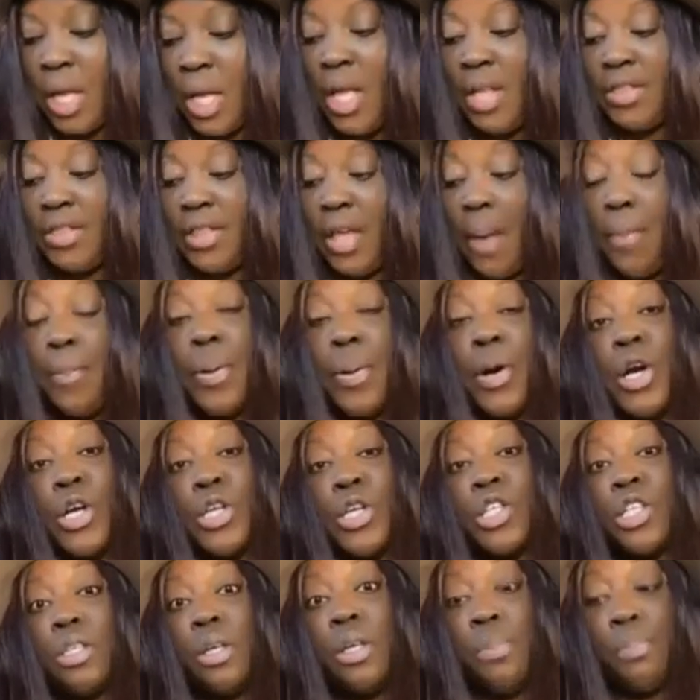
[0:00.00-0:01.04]
their
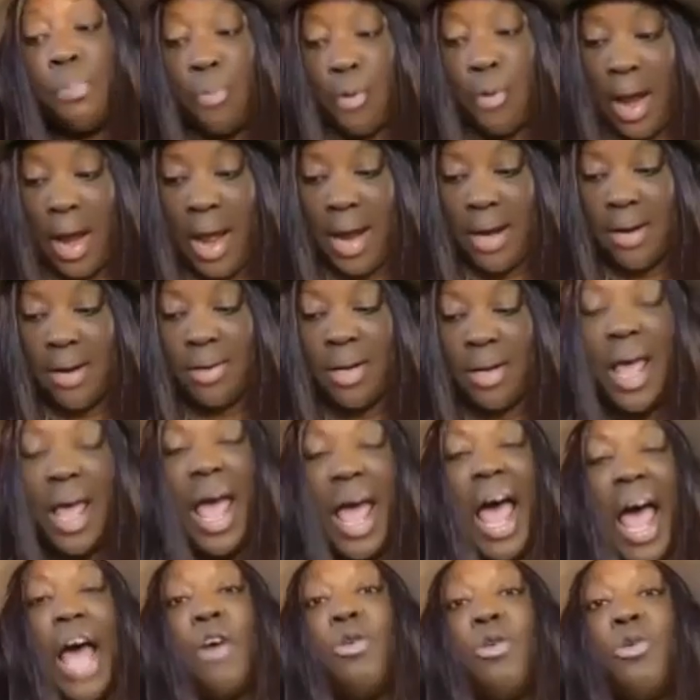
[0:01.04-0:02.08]
personal brand
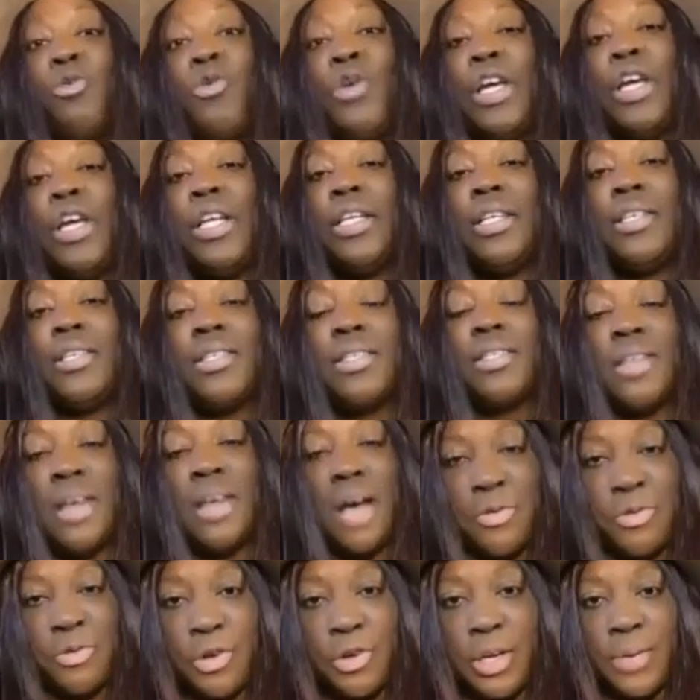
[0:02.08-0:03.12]
and
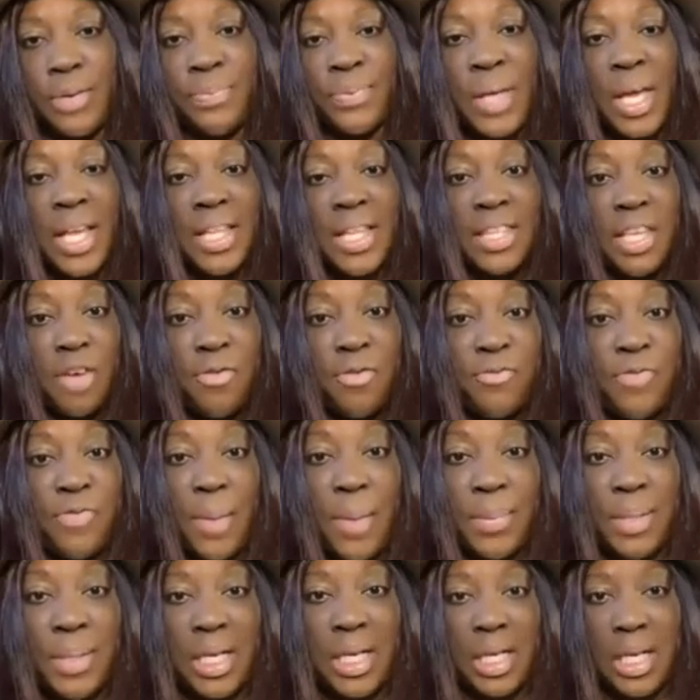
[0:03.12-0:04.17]
rediscovering their
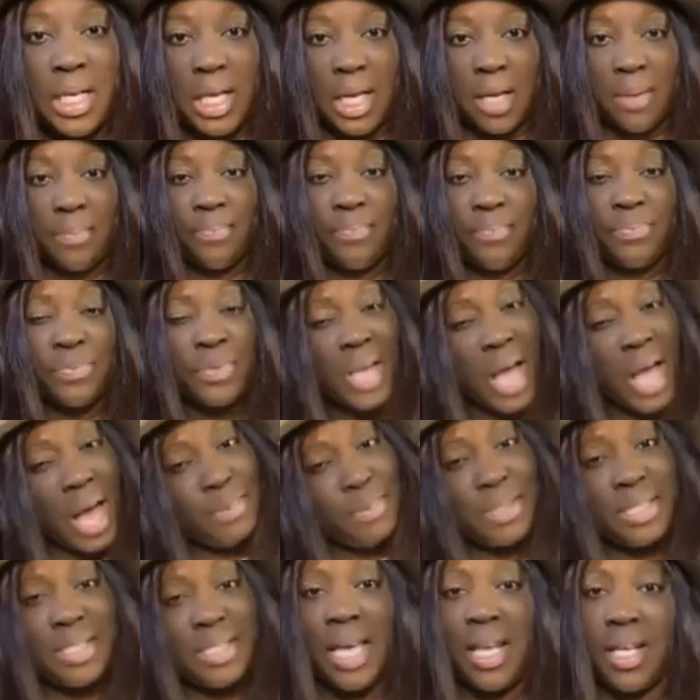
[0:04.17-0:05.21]
femininity. I'm going to
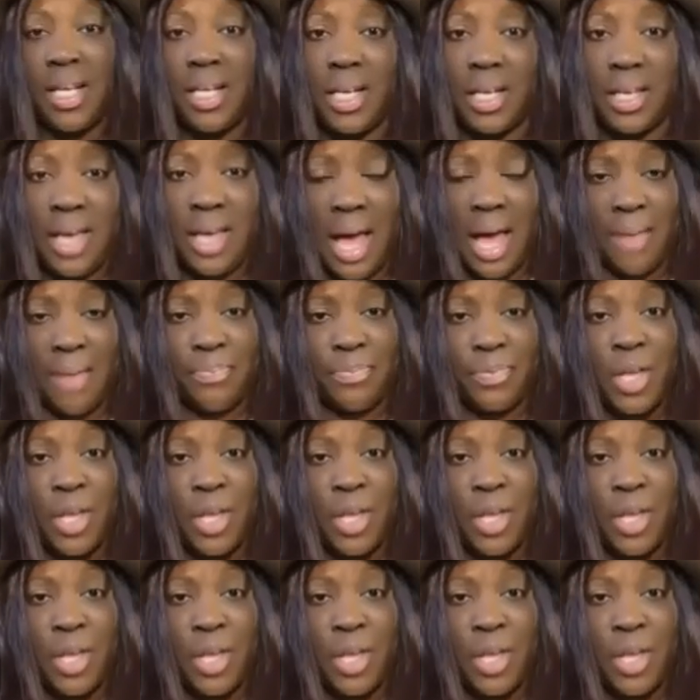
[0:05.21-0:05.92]
say that again.